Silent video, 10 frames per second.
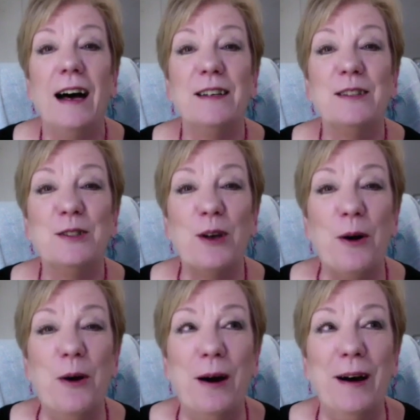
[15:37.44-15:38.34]

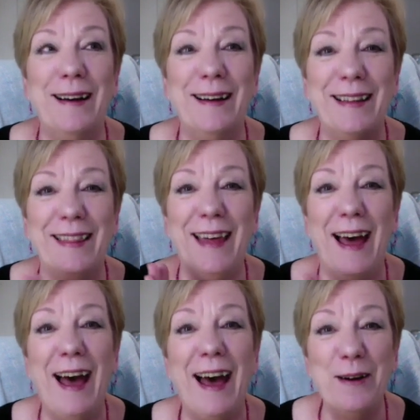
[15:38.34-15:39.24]
So
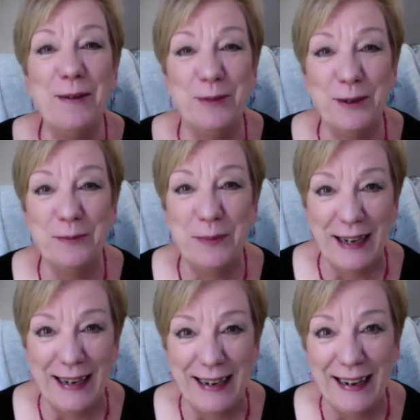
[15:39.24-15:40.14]
that will
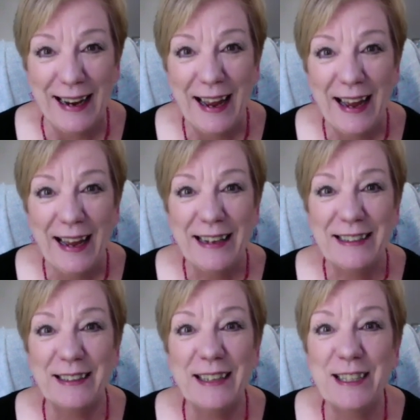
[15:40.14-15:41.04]
be
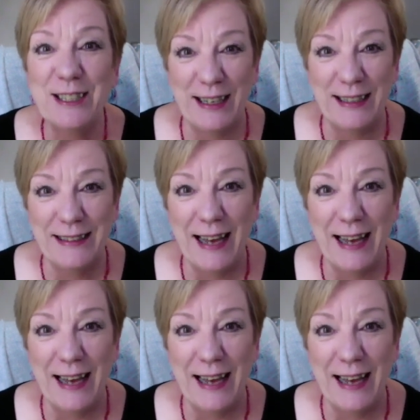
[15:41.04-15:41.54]
delicious.